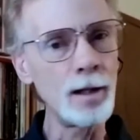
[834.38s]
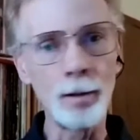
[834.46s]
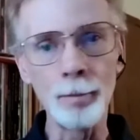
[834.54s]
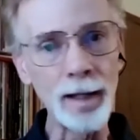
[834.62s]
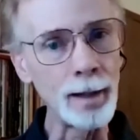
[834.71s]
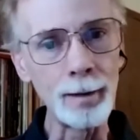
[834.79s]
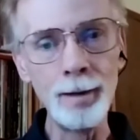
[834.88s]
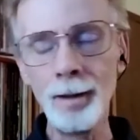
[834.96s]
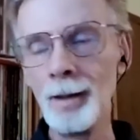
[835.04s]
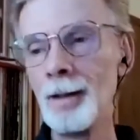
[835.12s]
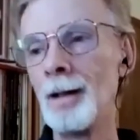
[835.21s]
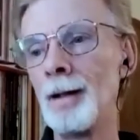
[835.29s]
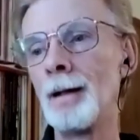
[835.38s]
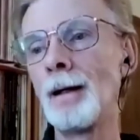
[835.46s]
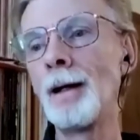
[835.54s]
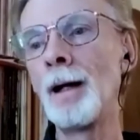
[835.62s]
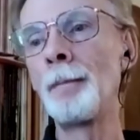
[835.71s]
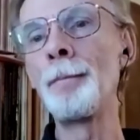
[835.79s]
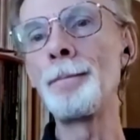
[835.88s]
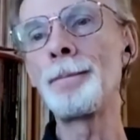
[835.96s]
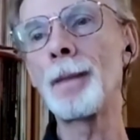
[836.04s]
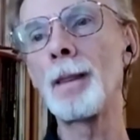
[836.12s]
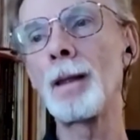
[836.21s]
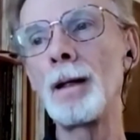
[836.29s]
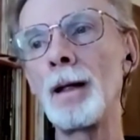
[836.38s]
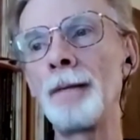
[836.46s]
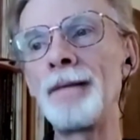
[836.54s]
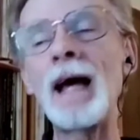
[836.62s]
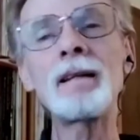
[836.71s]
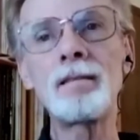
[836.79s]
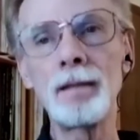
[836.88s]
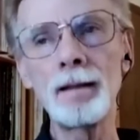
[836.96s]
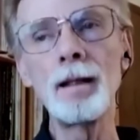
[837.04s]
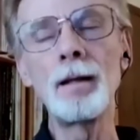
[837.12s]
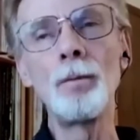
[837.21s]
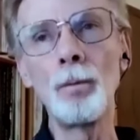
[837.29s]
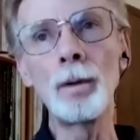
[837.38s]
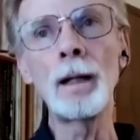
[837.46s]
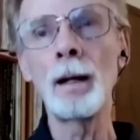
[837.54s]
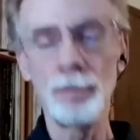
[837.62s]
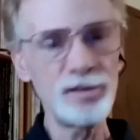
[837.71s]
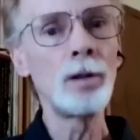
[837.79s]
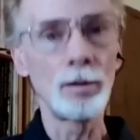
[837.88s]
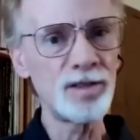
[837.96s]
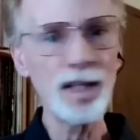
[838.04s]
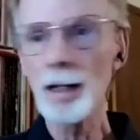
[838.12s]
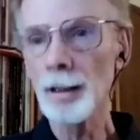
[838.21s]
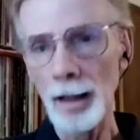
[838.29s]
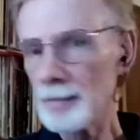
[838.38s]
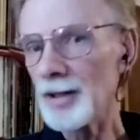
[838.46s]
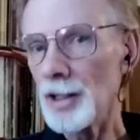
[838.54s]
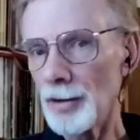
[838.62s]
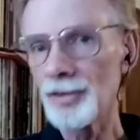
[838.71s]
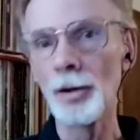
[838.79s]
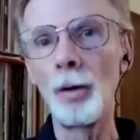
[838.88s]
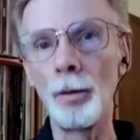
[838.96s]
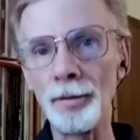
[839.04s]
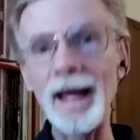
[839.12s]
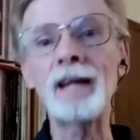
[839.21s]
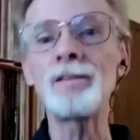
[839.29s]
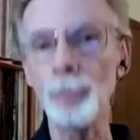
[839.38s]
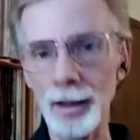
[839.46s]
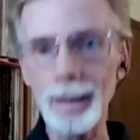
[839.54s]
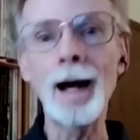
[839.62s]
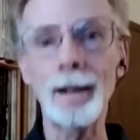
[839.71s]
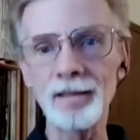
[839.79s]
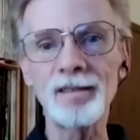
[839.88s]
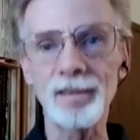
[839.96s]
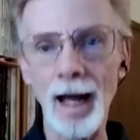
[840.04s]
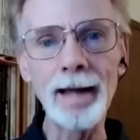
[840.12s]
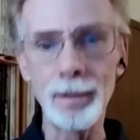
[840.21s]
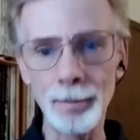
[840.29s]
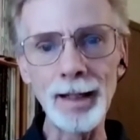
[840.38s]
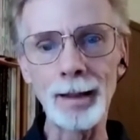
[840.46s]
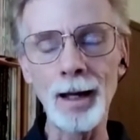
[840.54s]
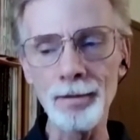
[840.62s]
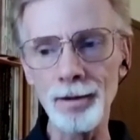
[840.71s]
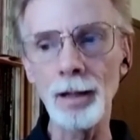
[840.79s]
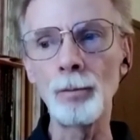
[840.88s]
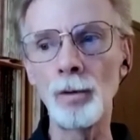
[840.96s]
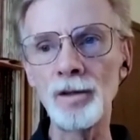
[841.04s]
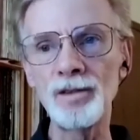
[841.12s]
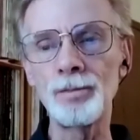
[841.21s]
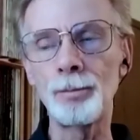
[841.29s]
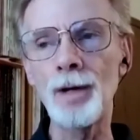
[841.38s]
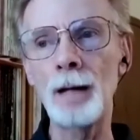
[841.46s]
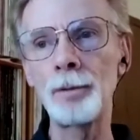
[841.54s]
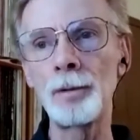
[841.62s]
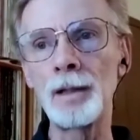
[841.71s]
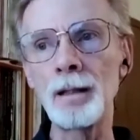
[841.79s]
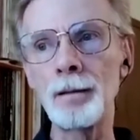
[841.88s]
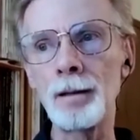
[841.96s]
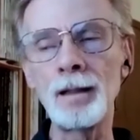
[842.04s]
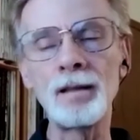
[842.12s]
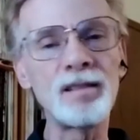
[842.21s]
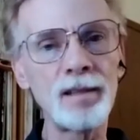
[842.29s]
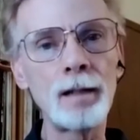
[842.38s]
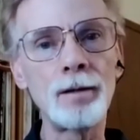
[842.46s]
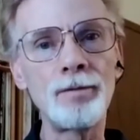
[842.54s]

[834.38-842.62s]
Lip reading: man. And that's when I was, 10, 11 years old. That's what got inside of me, and I think was probably the incentive